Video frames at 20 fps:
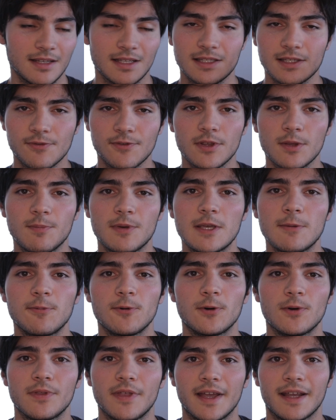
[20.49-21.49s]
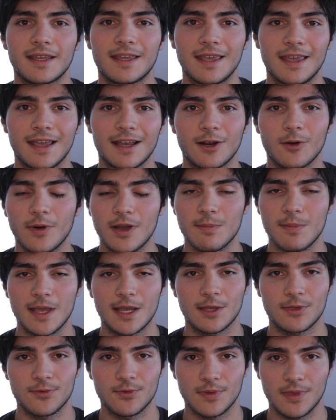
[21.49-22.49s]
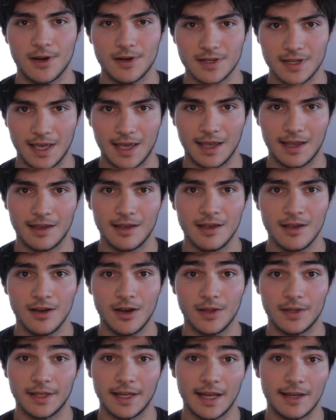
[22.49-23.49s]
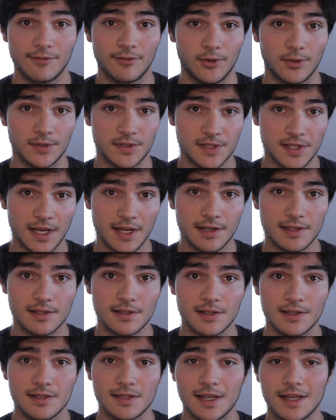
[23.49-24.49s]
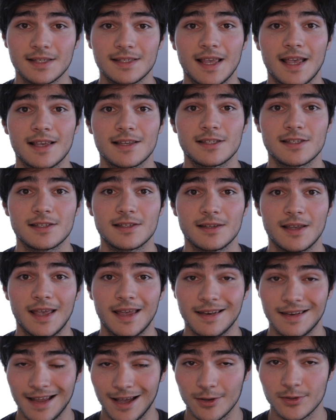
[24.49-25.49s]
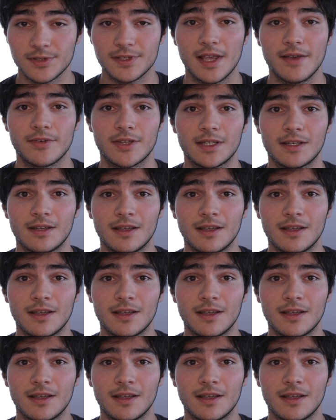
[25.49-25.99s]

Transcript: it's for the people that can't quite make it through their day on the iPhone 6, 6S, and now 7.